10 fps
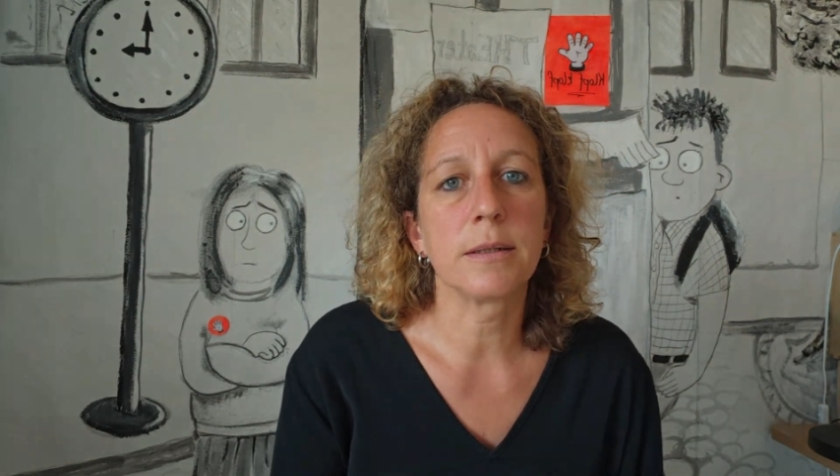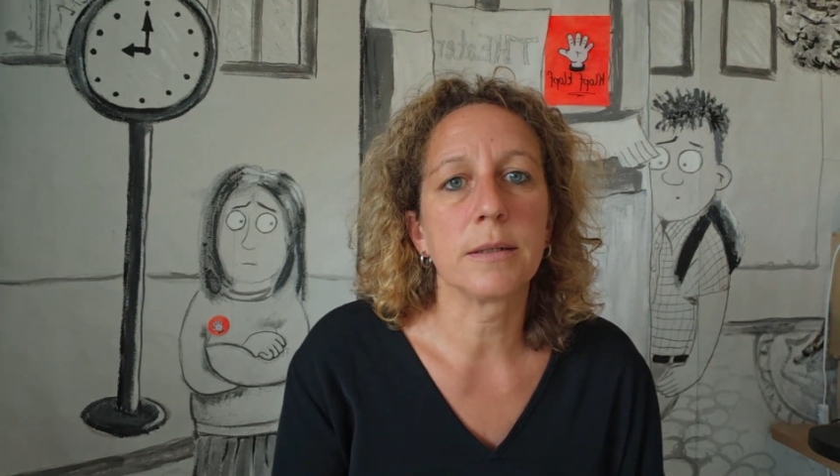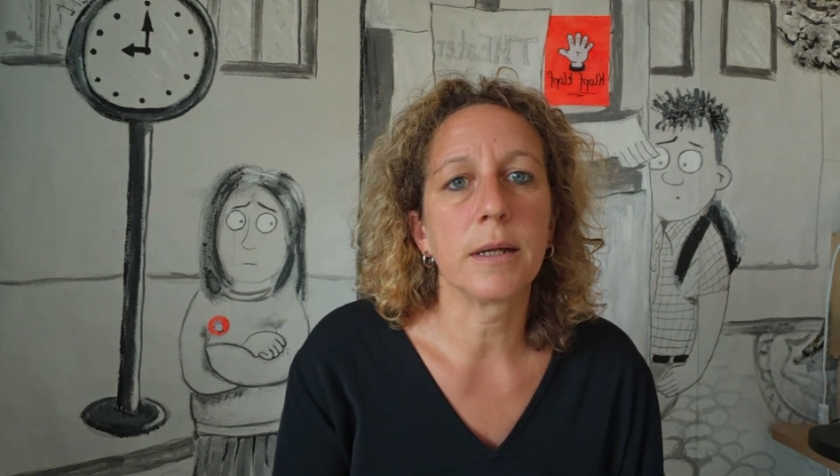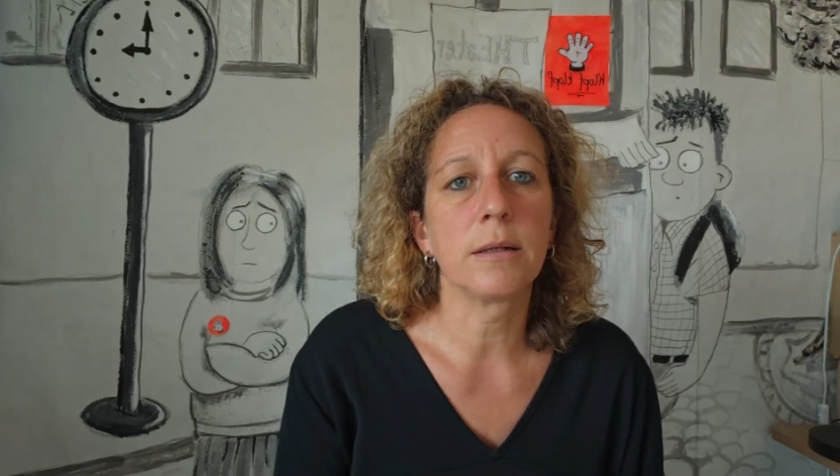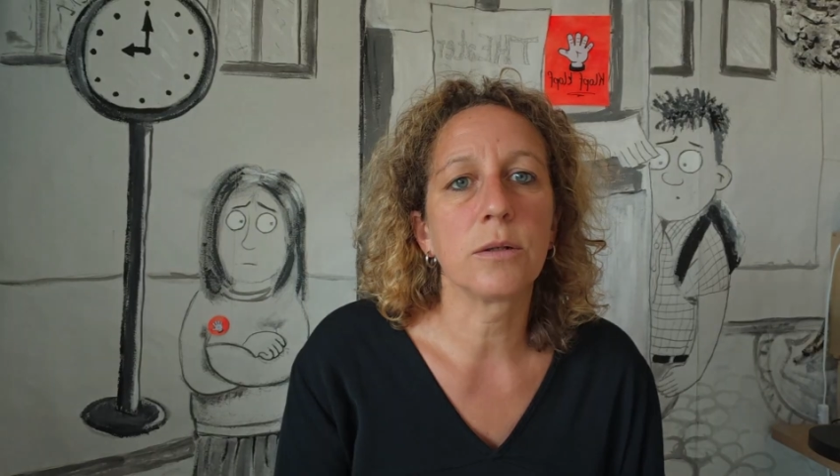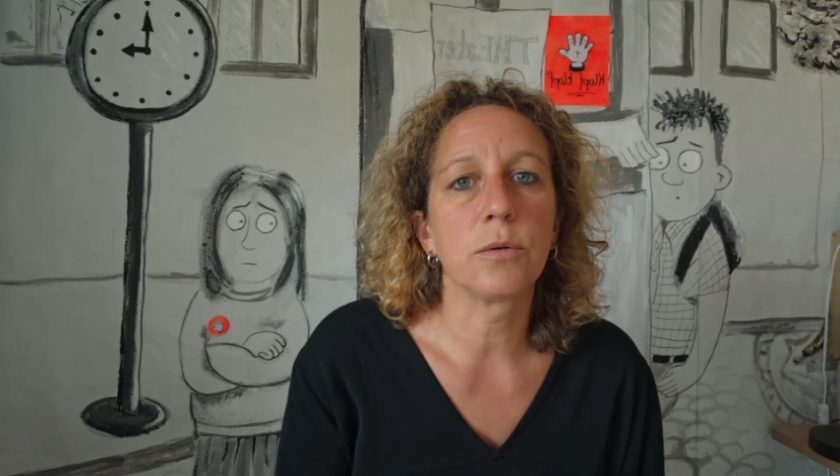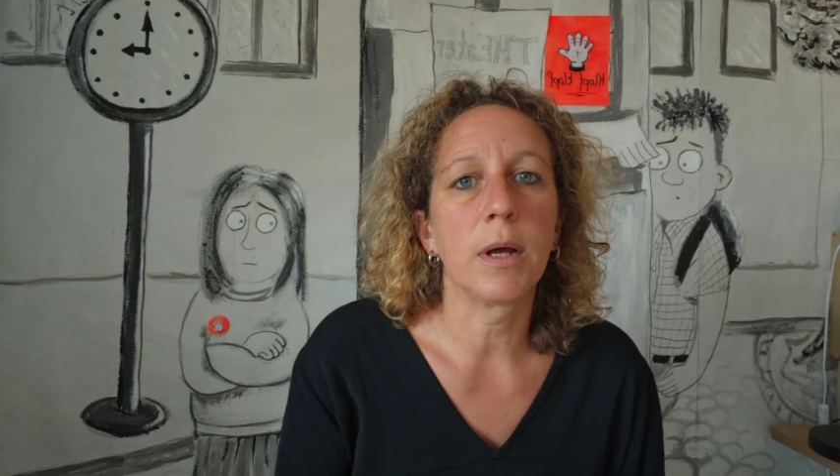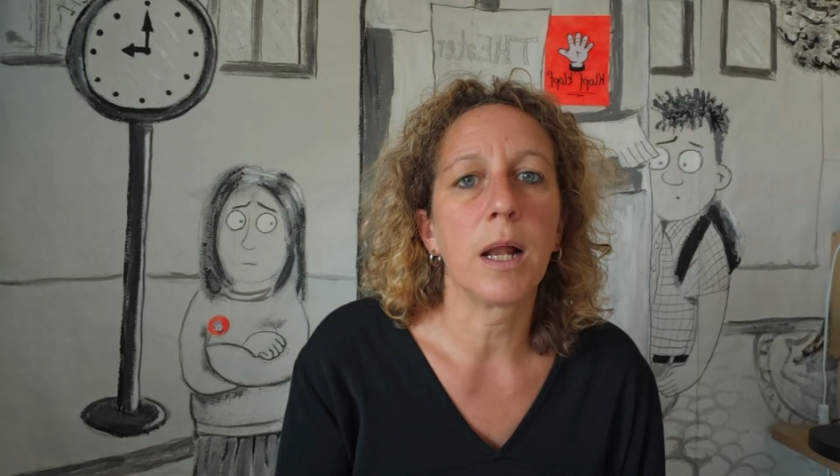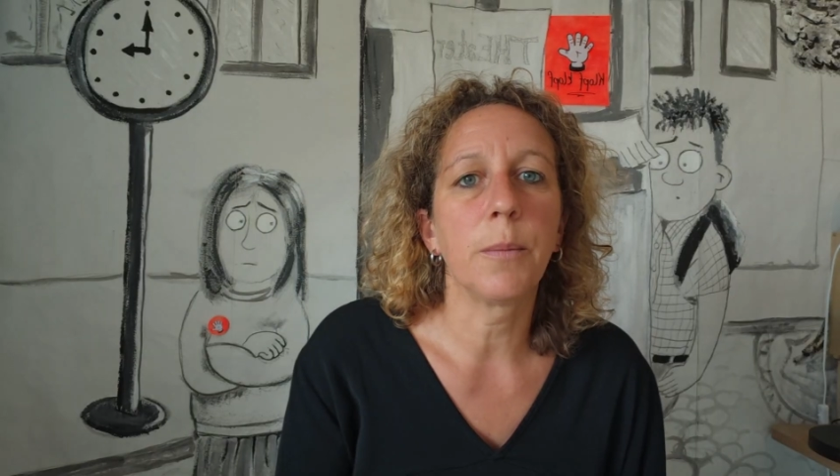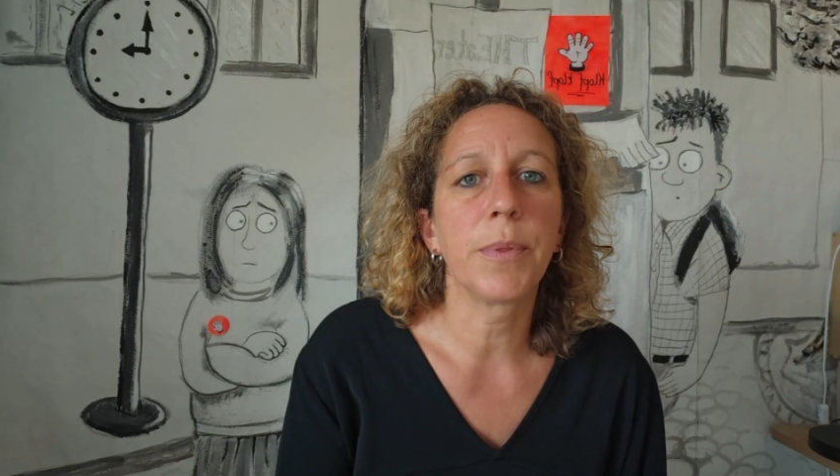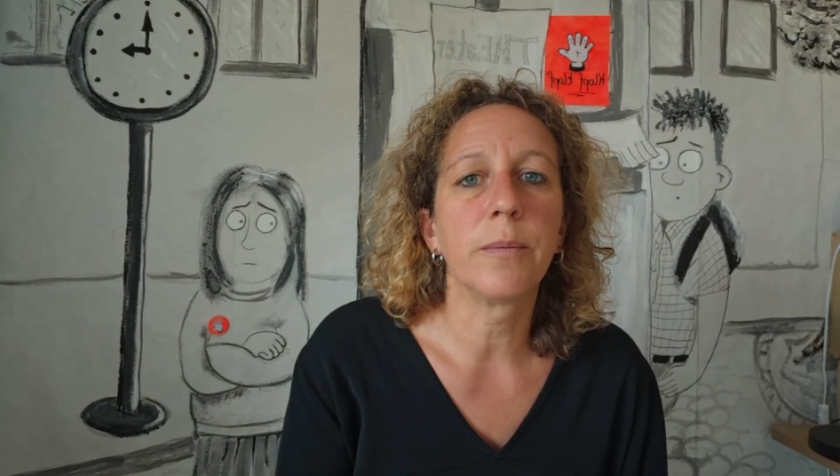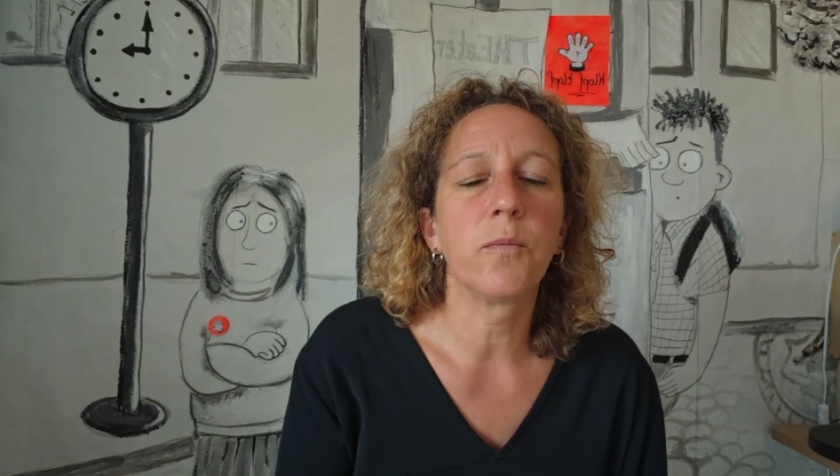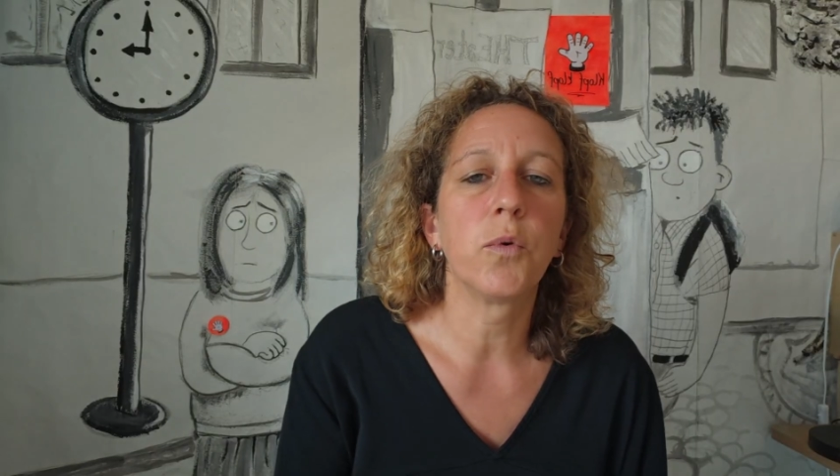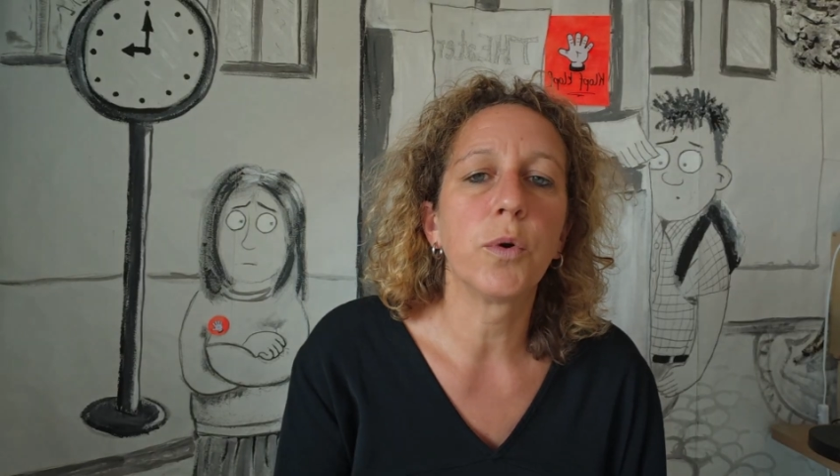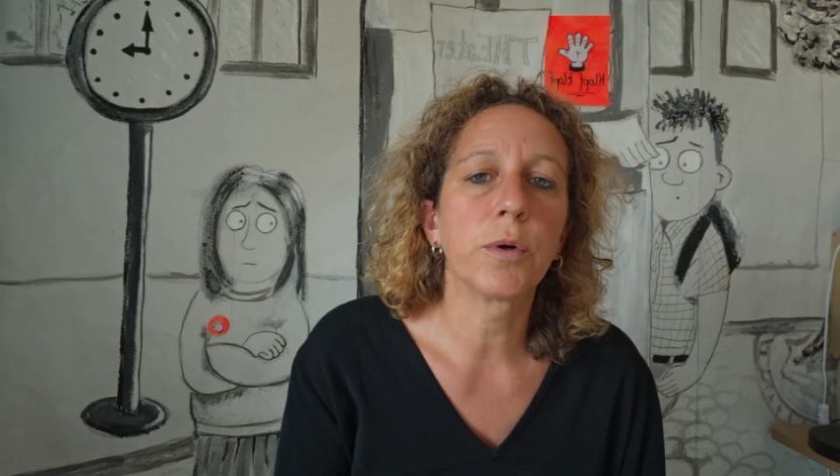intended to help
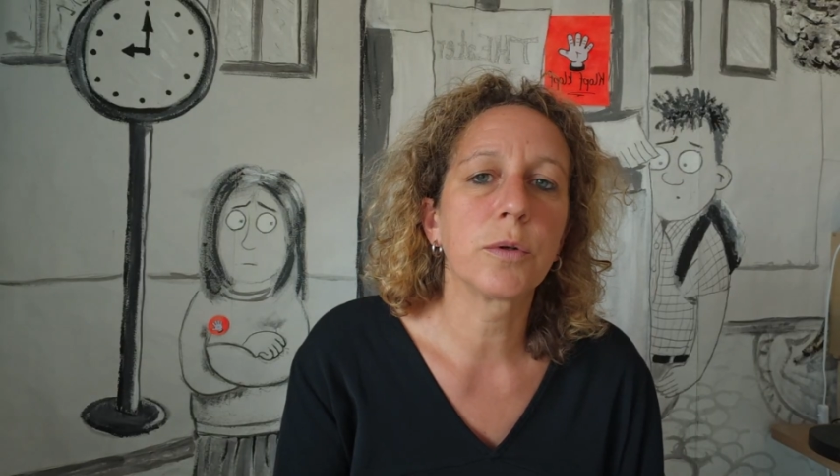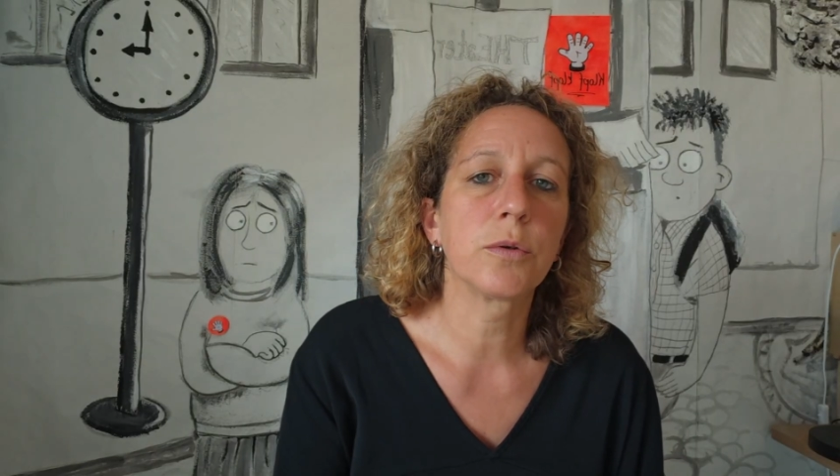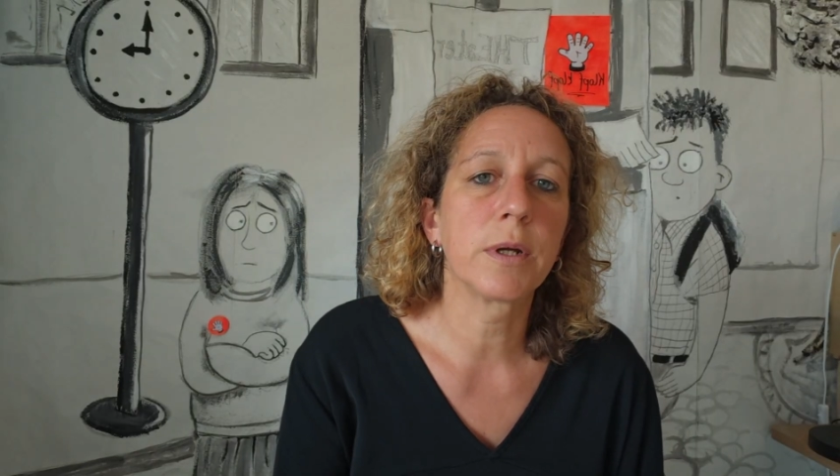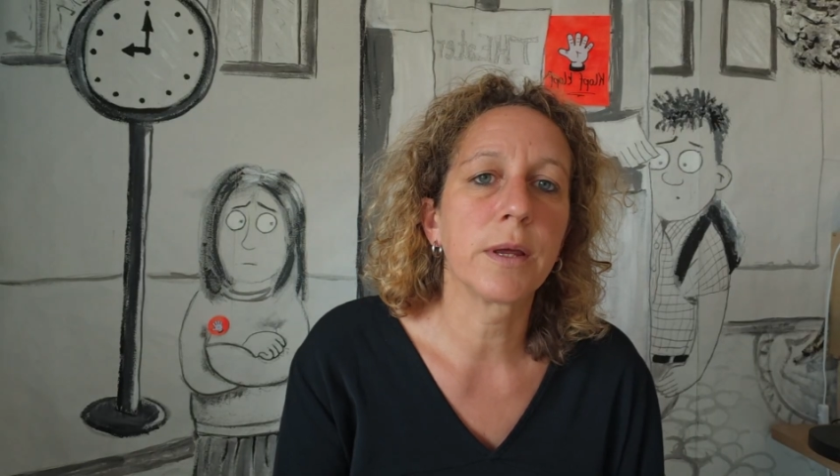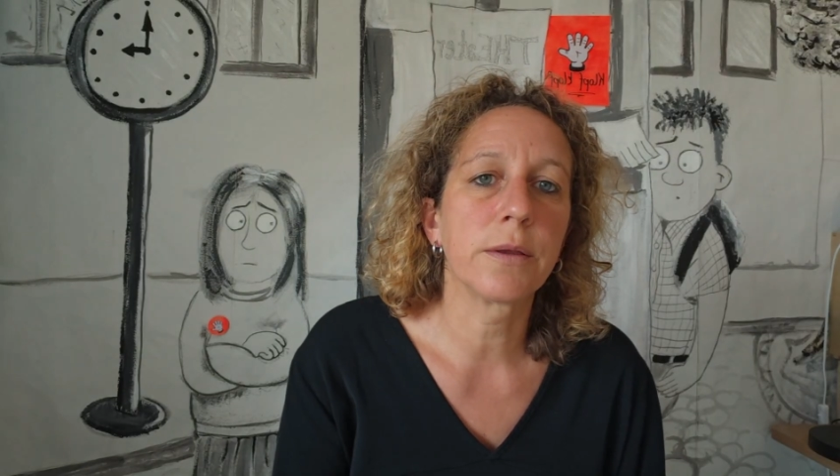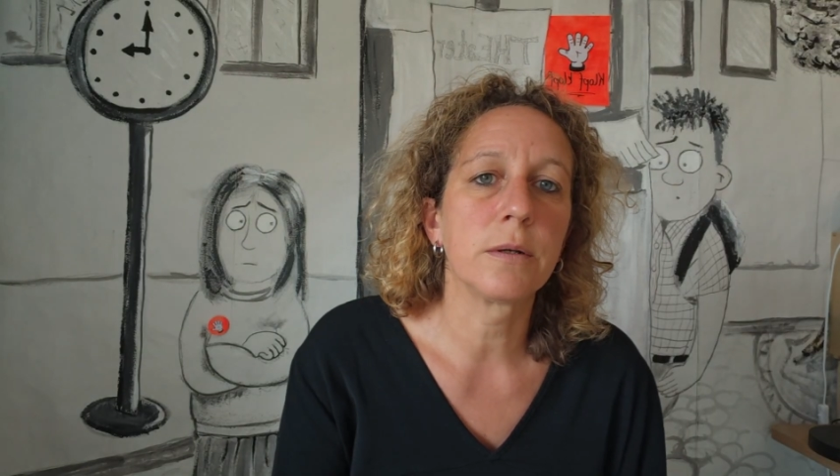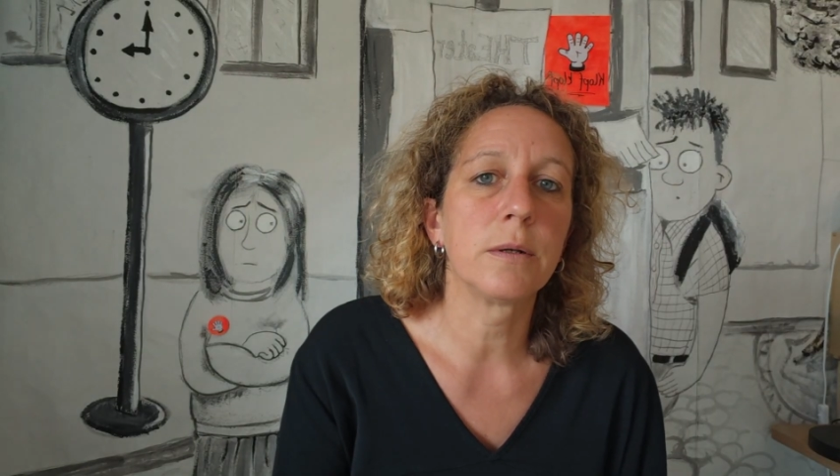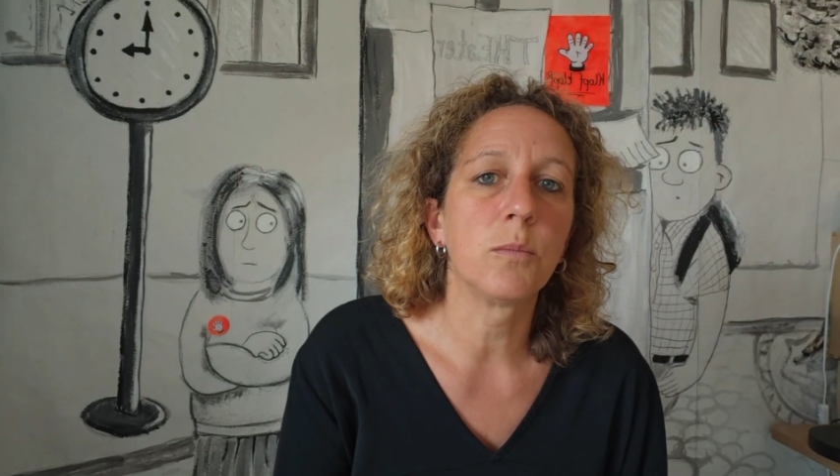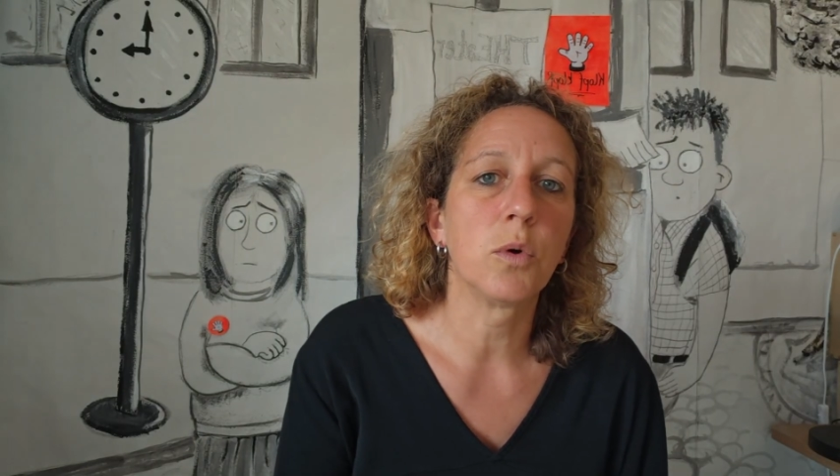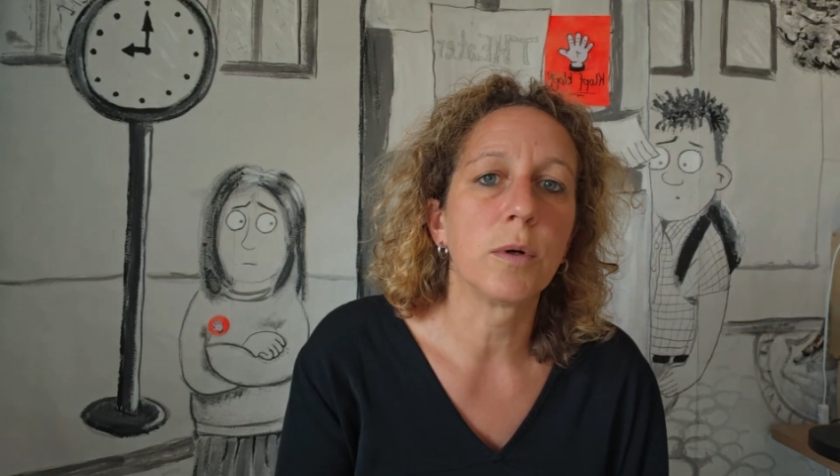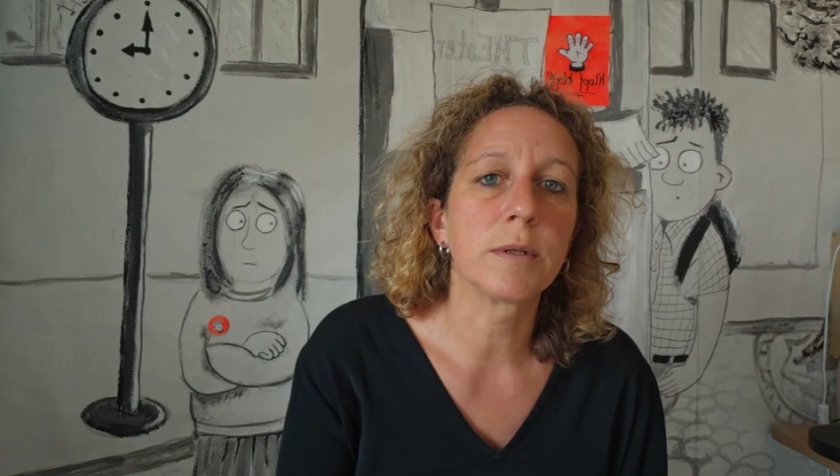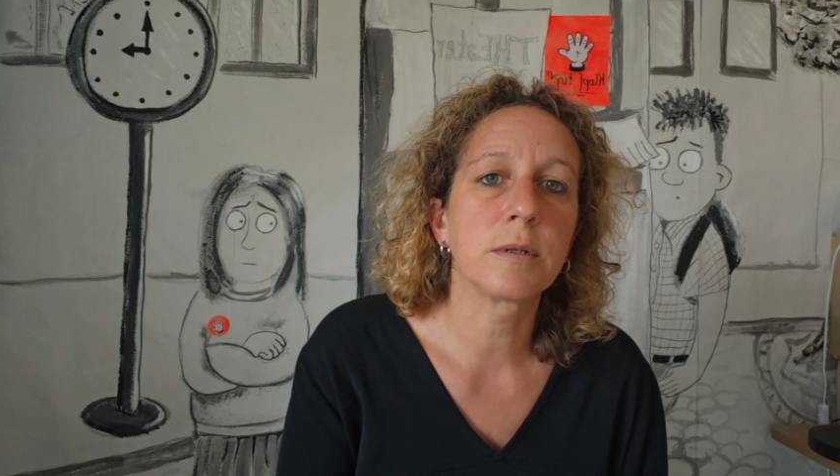them work together more